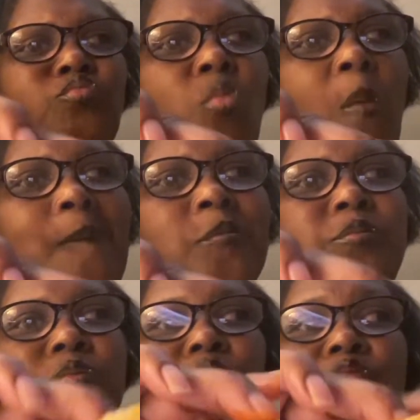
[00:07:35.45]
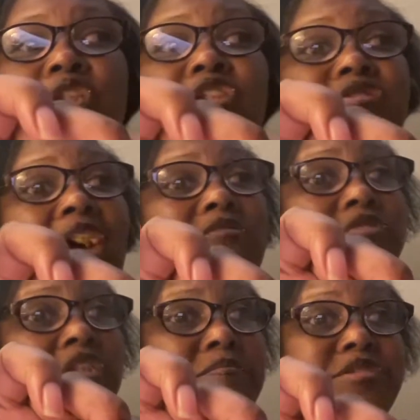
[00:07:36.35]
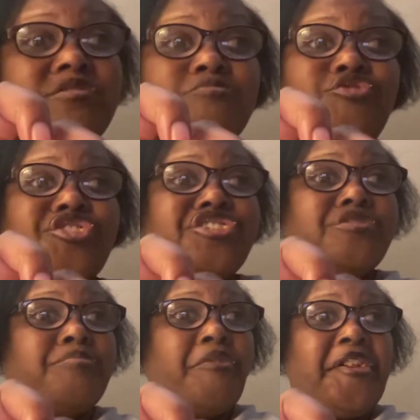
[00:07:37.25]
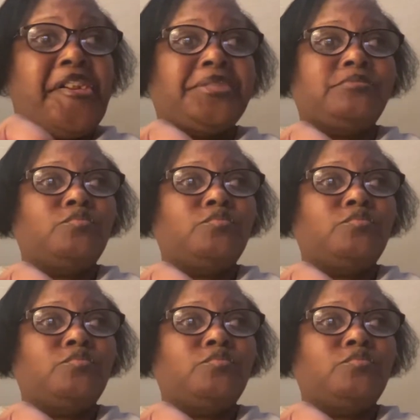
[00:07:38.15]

Mm. I love me some cheesy bread.